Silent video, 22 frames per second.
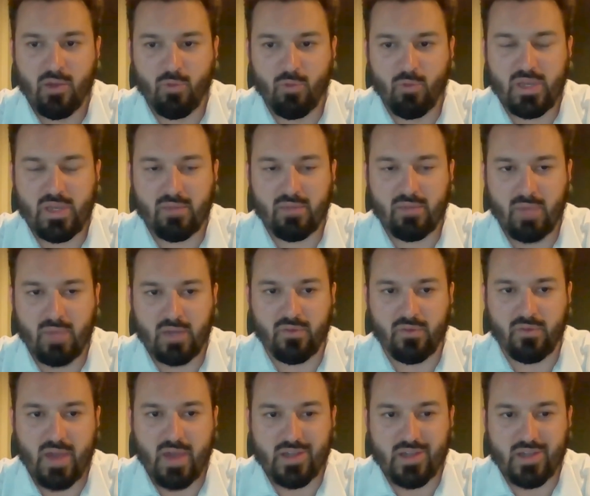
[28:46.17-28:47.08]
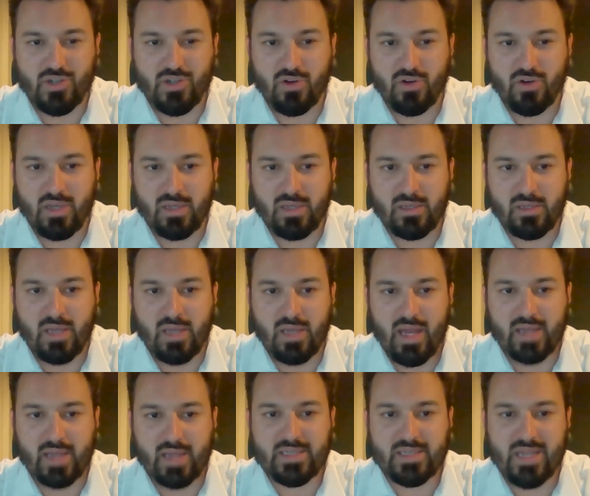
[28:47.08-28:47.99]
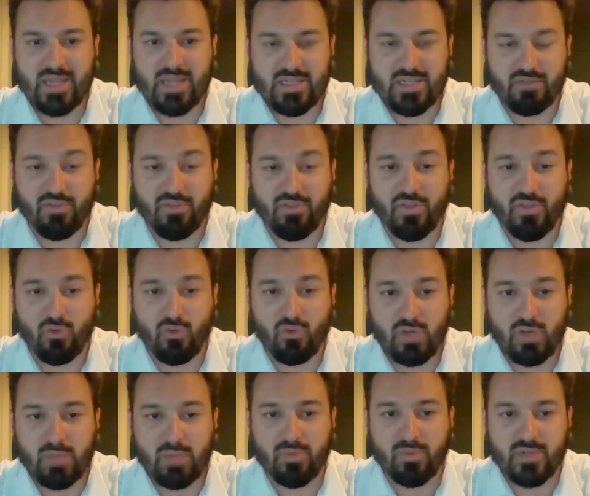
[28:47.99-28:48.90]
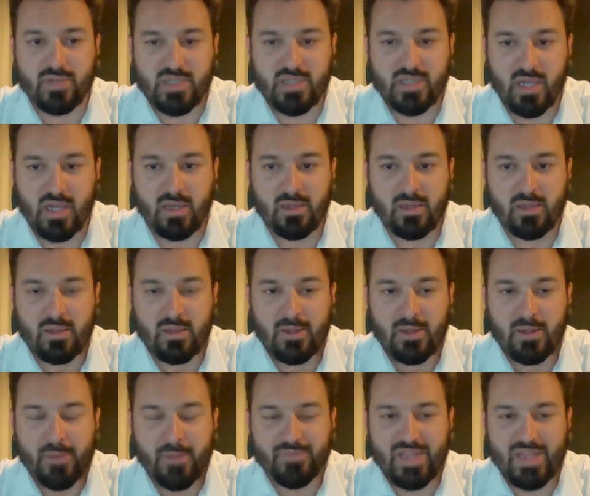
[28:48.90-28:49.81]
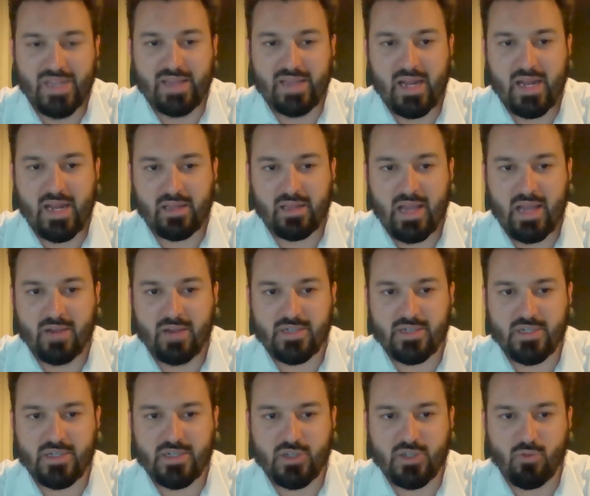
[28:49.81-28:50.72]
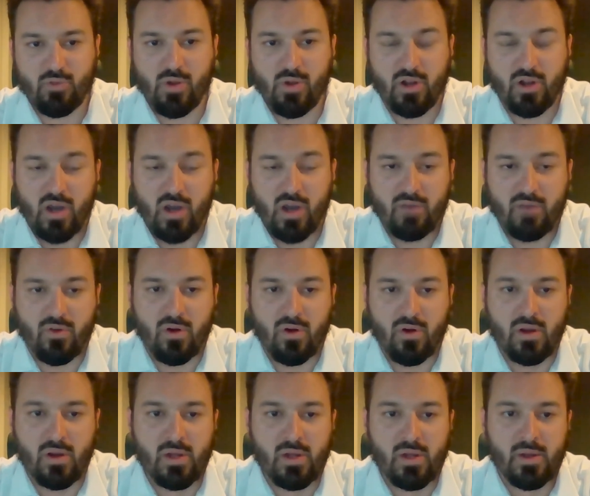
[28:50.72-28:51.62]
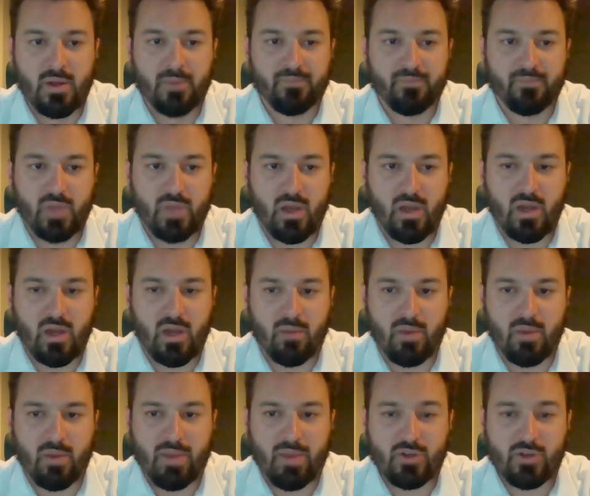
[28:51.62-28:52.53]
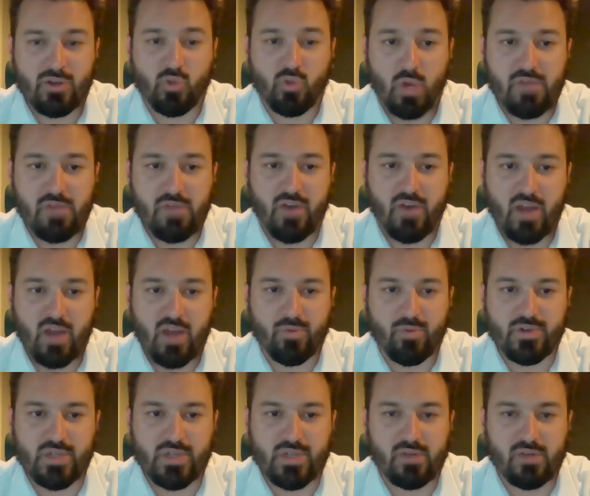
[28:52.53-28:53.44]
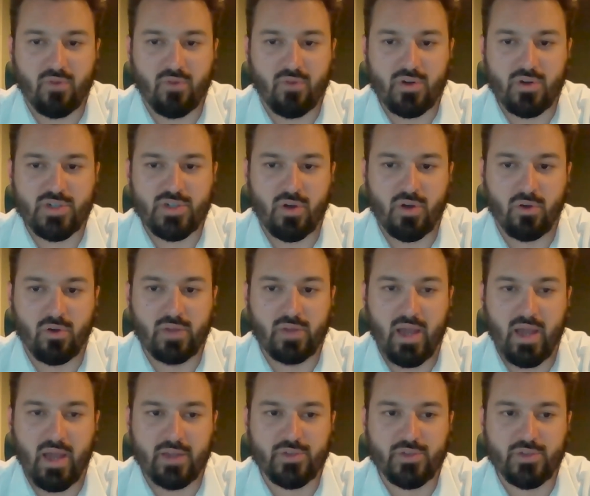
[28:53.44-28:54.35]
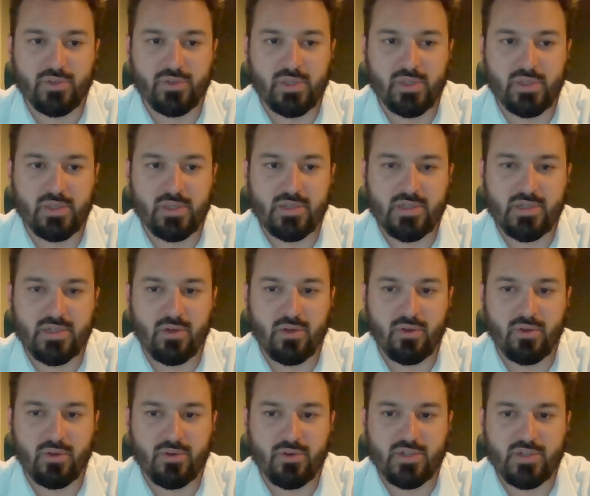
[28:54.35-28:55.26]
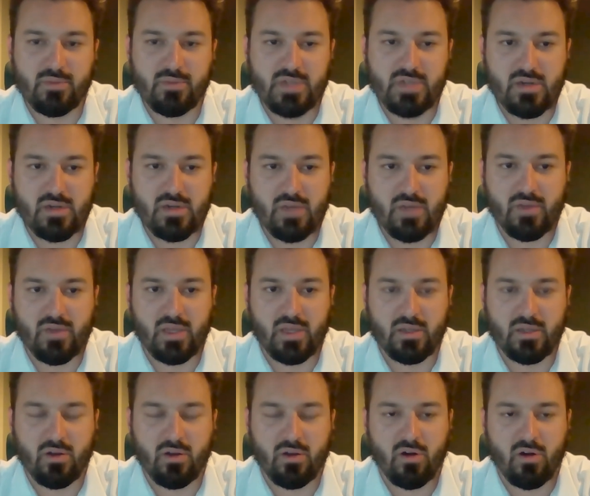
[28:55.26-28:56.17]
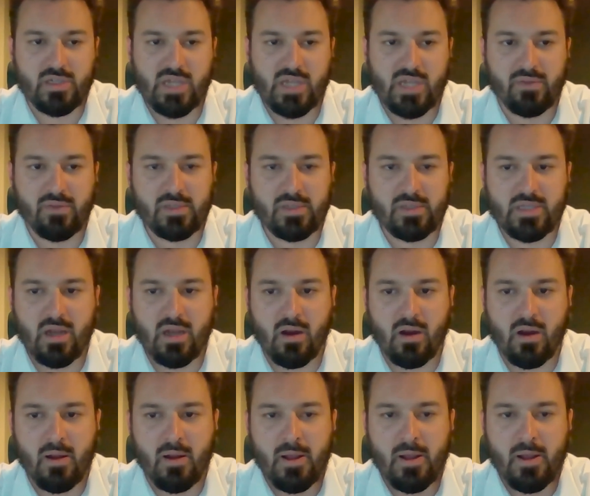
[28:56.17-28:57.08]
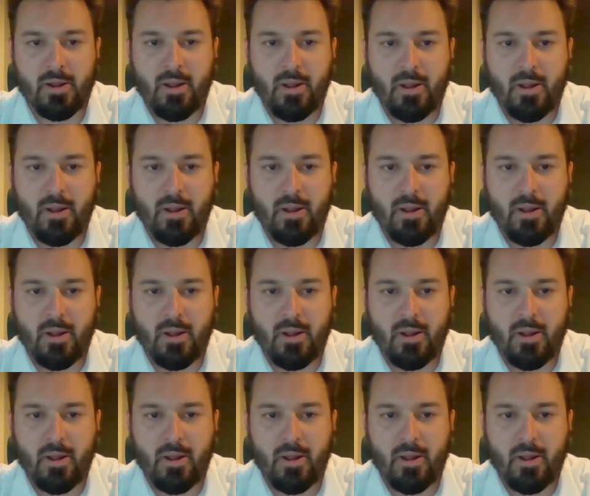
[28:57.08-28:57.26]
We can manufacture in excess of 30%, and that allows us to recover about 25% of our salt, actually. So there's some significant cost savings there.